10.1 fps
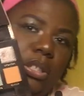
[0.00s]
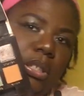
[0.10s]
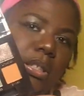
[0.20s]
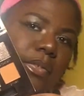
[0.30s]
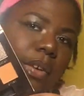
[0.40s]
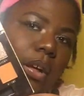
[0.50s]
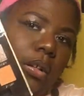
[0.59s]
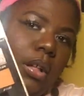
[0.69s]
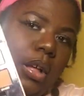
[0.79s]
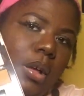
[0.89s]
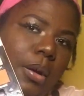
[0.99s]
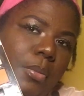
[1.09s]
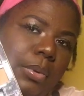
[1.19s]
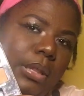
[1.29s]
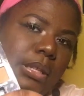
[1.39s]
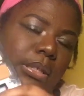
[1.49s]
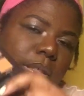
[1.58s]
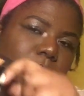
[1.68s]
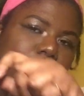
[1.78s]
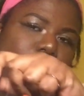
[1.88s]
just fell, but this
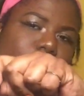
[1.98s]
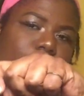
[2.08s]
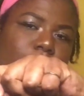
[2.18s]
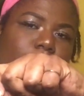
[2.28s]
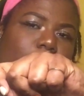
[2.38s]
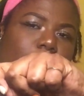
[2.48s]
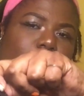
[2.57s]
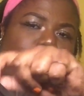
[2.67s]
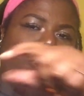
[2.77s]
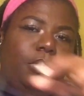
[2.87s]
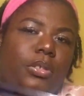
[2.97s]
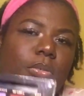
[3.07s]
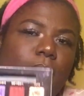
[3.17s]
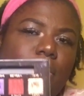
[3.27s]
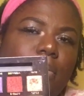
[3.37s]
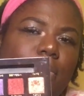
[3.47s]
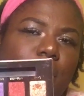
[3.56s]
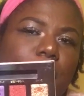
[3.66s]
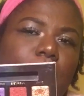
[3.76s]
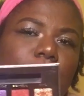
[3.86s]
is how the YouTubers do it.
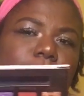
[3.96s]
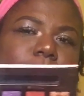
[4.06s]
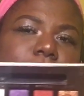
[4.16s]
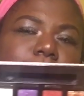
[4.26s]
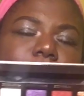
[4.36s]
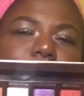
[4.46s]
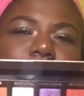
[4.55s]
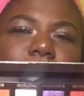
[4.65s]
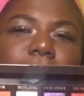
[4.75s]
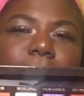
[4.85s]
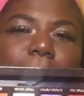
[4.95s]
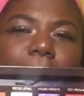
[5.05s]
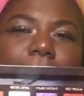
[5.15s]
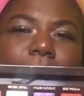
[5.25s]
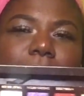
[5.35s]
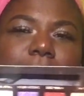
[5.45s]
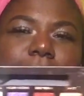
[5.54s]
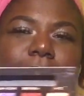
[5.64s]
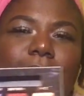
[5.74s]
There we go. This is the palette.